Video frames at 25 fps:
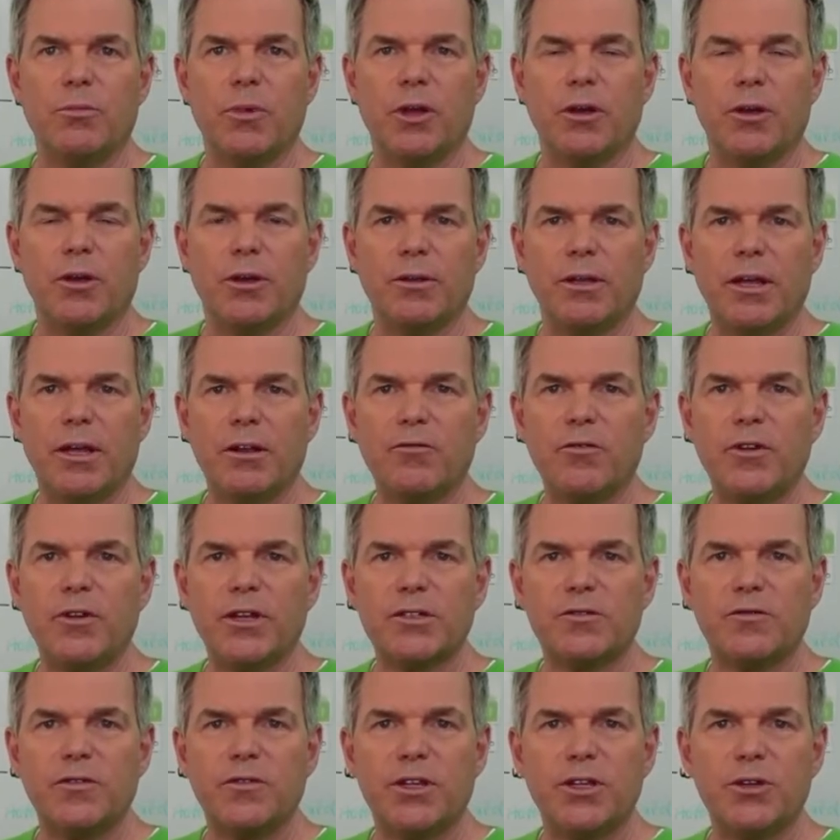
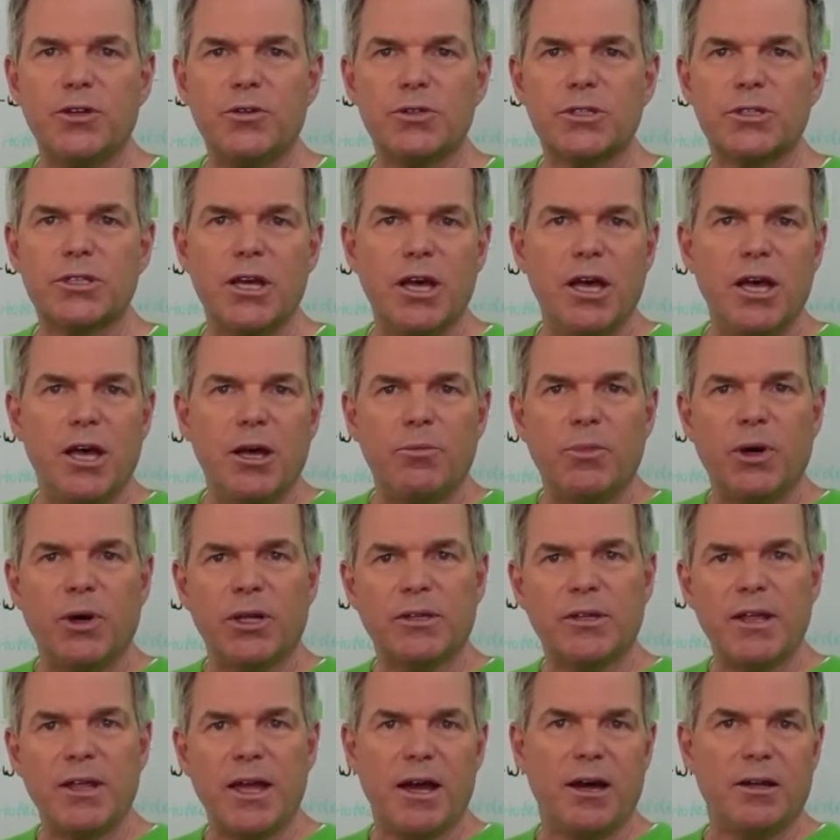Netflix videos,
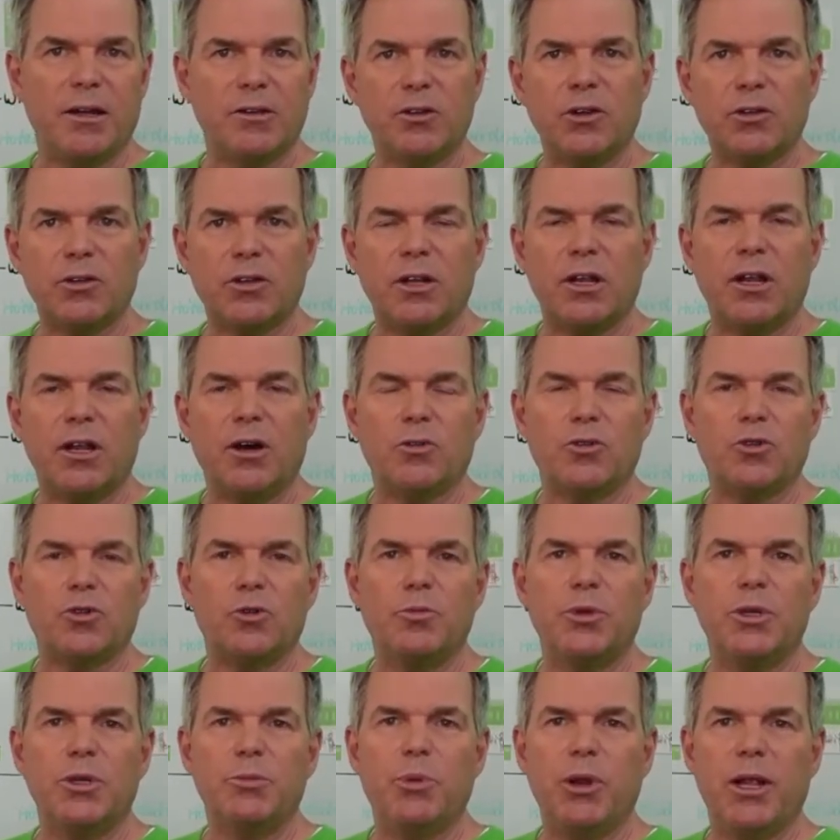but they are not allowed to
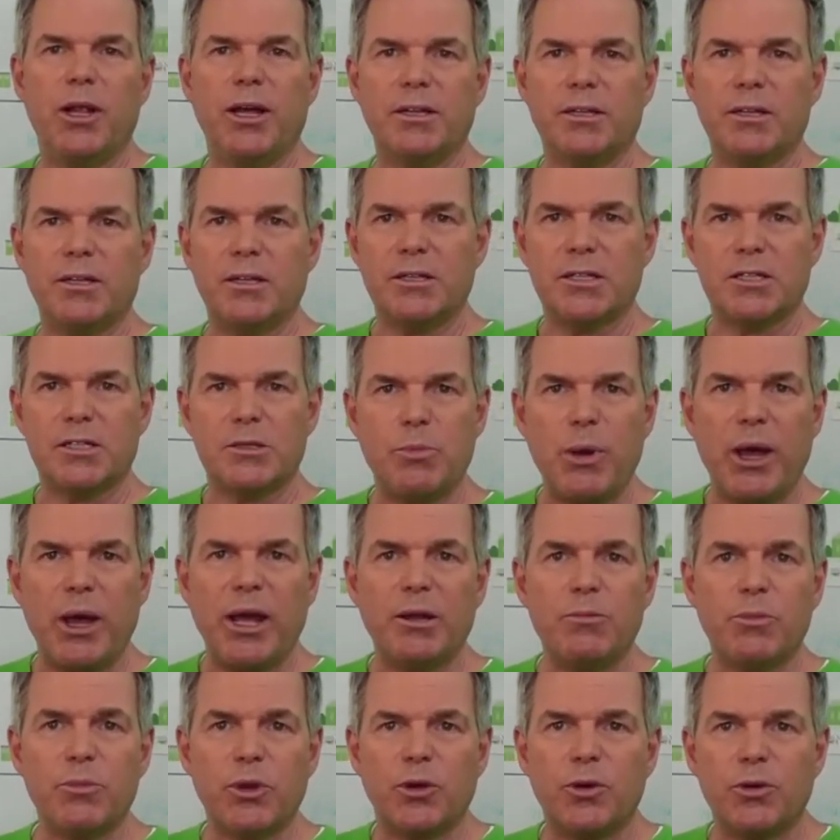be played in
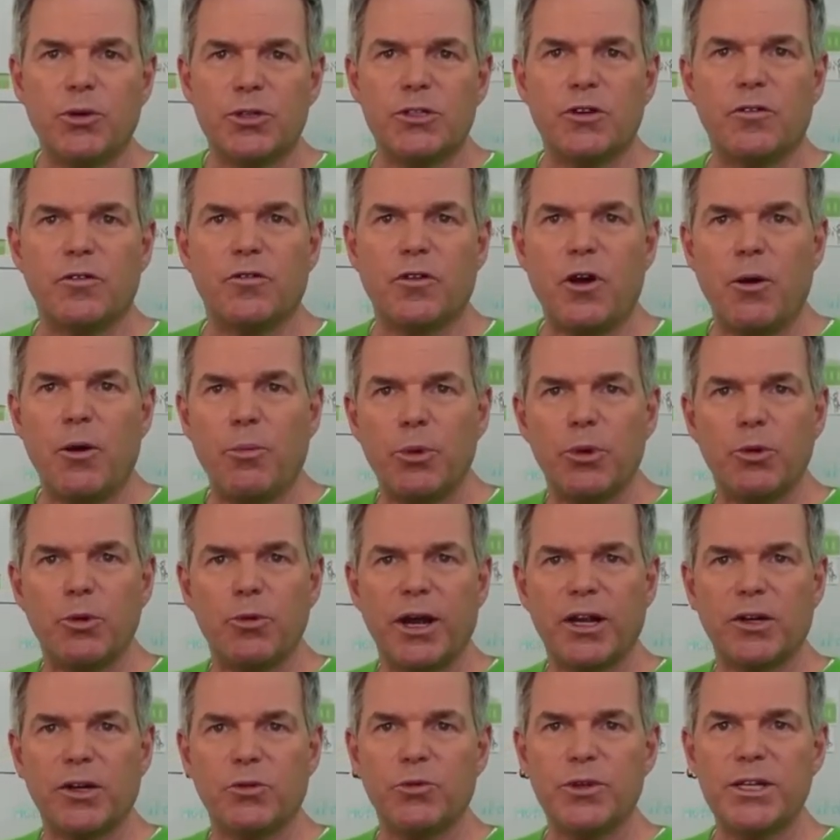Spain because of
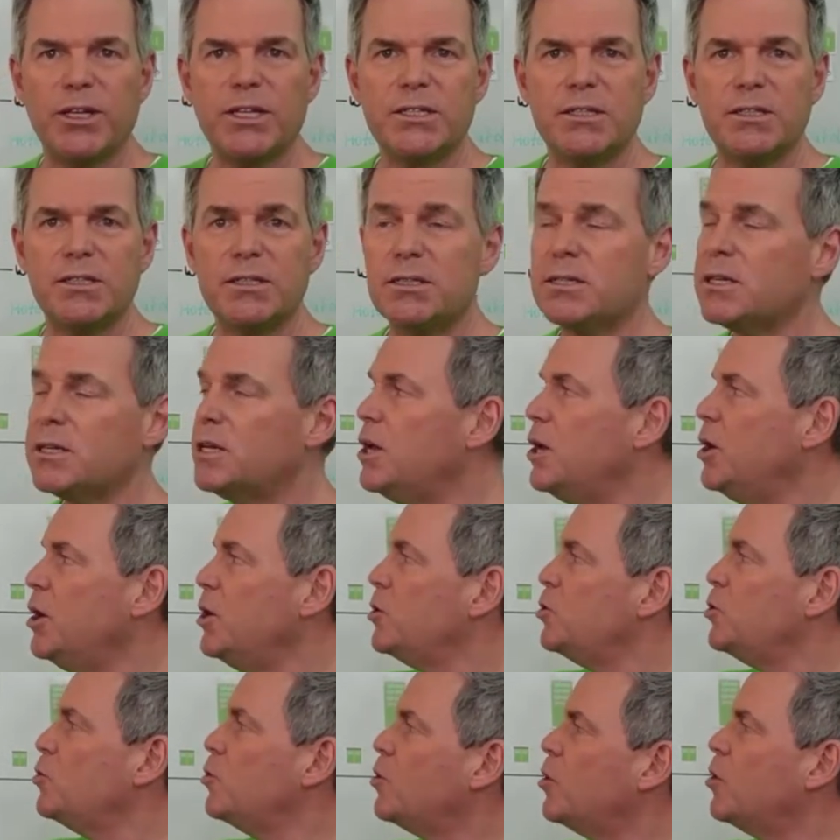copyright reasons.
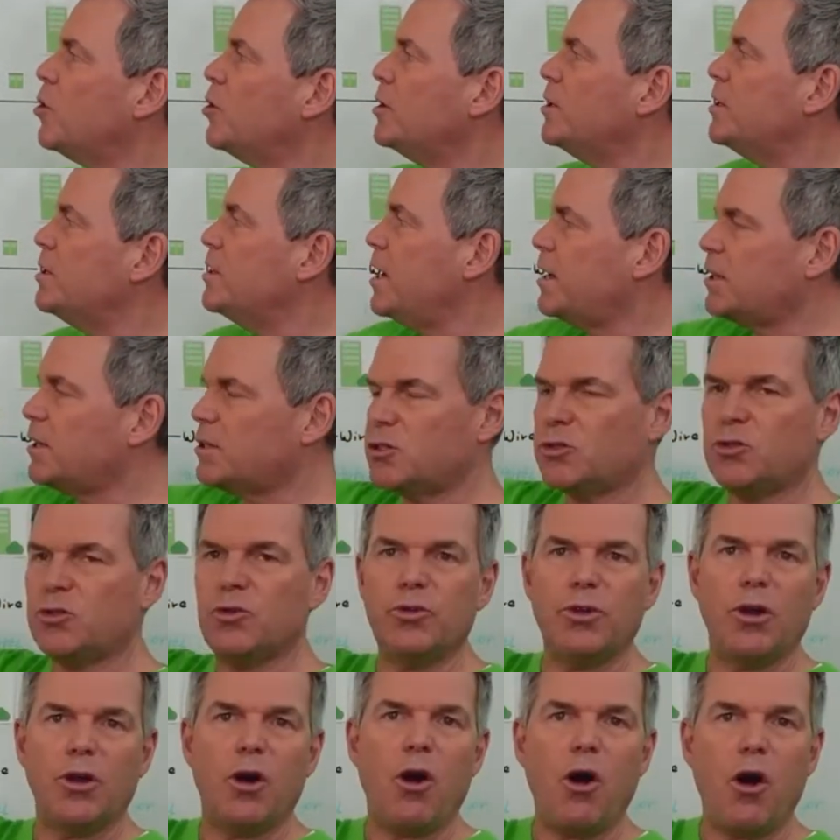You connect
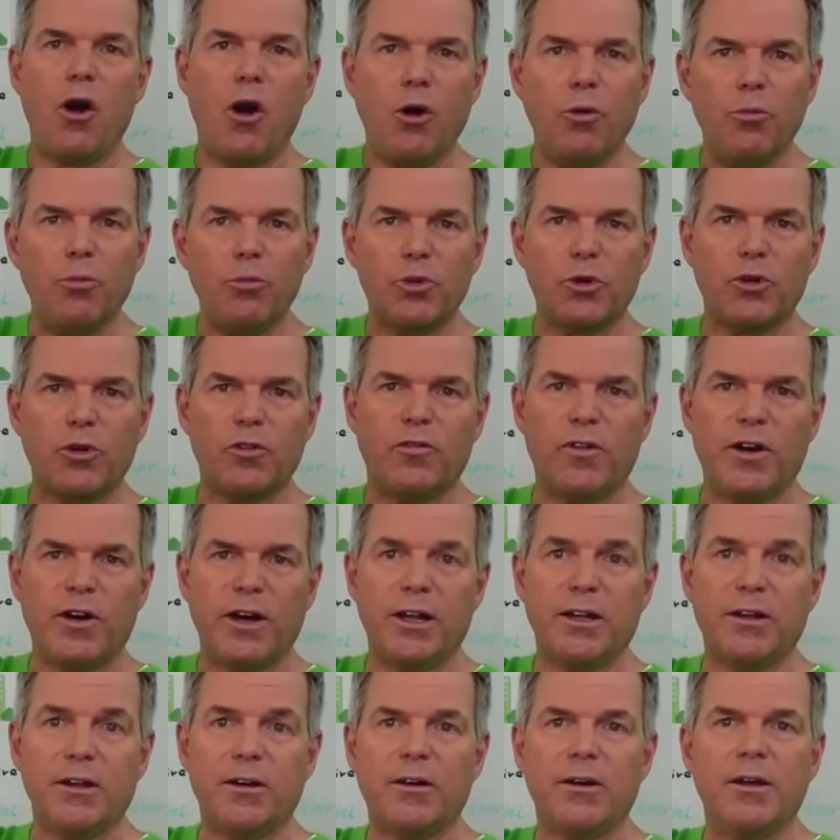to your home
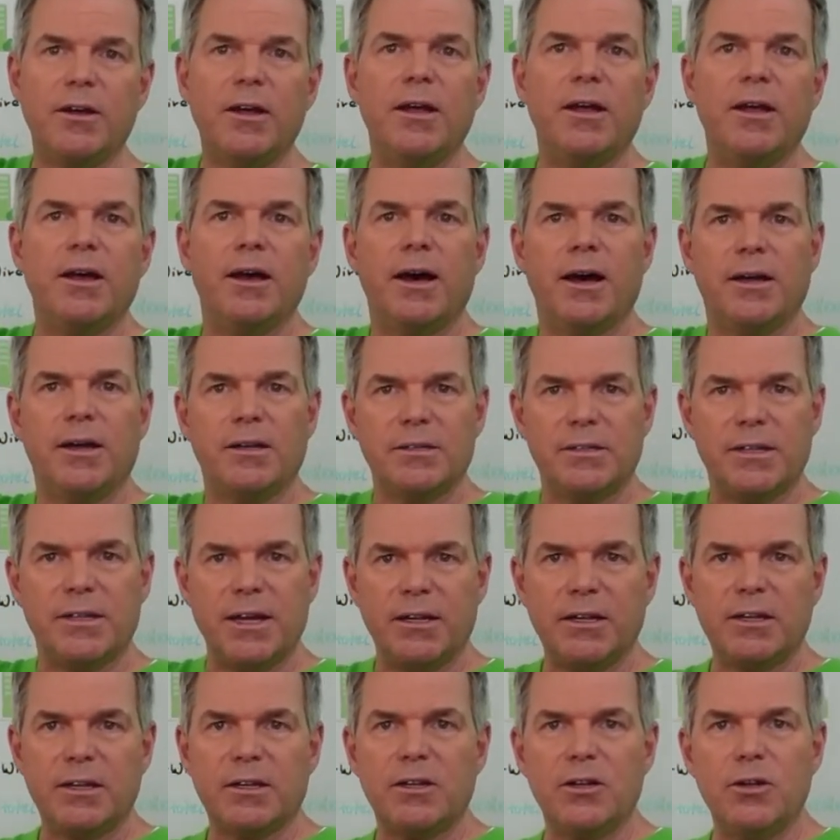provider, and
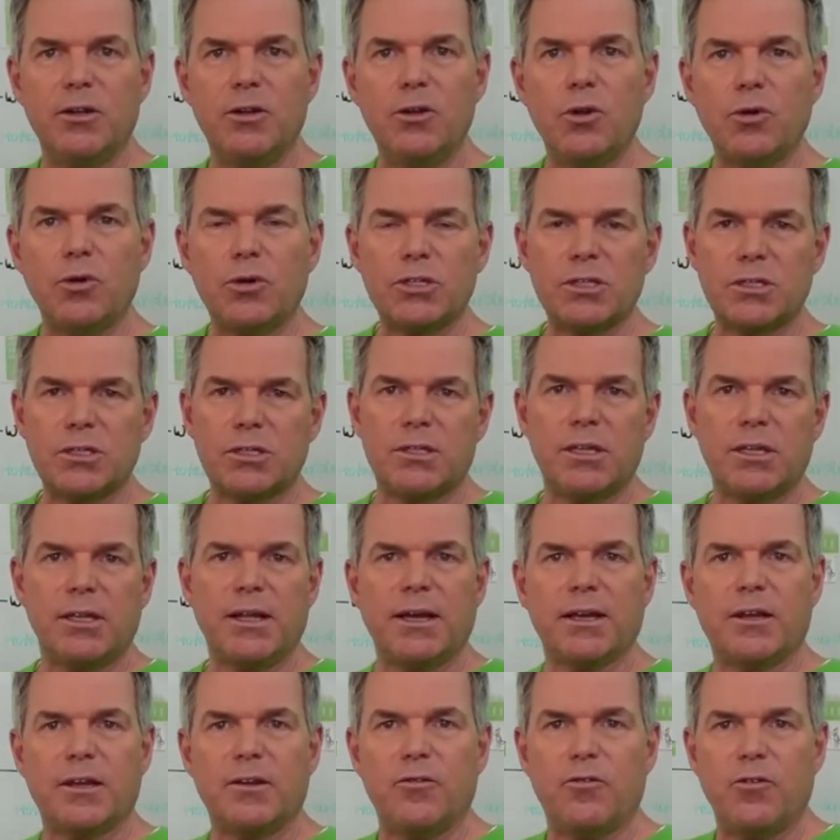then it looks
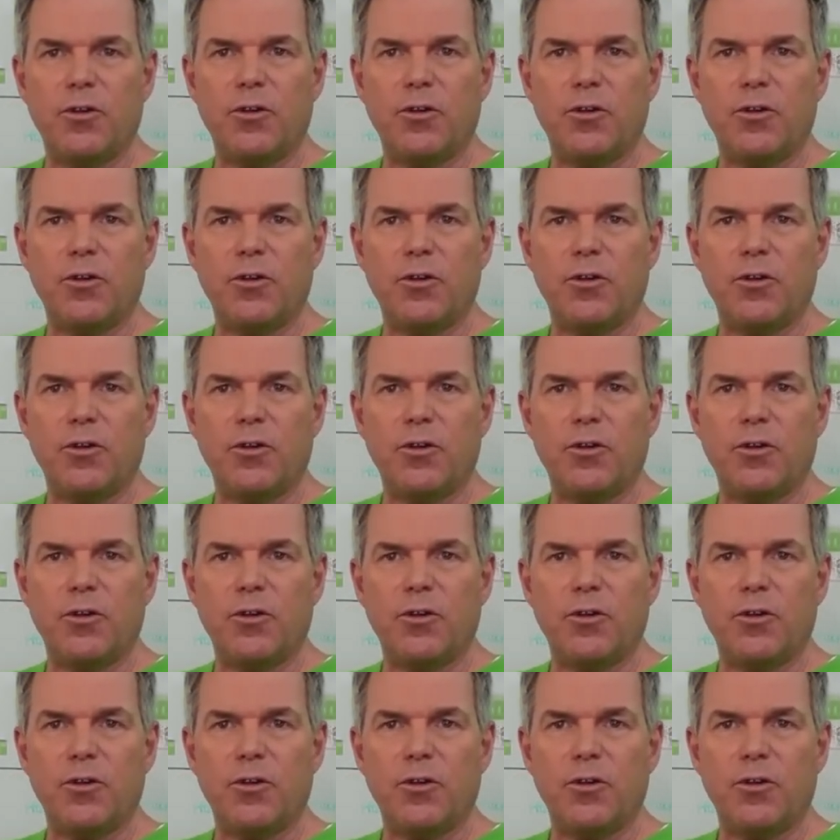like for